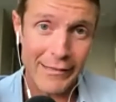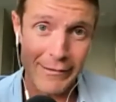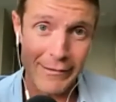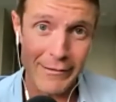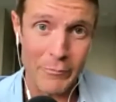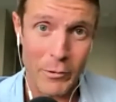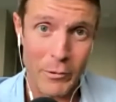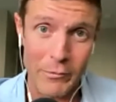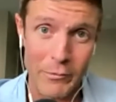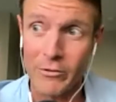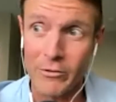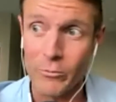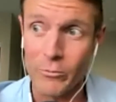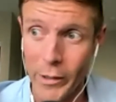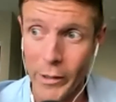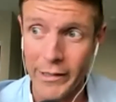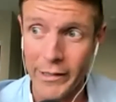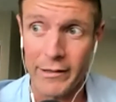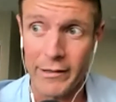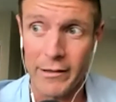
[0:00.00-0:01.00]
you're probably just
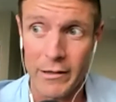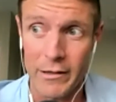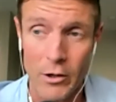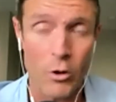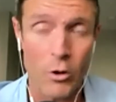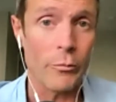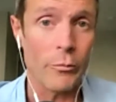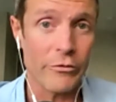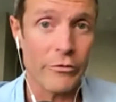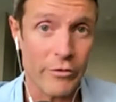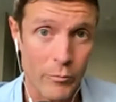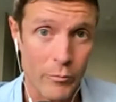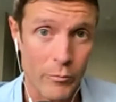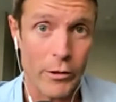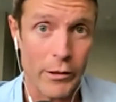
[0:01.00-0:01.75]
waiting in a home somewhere,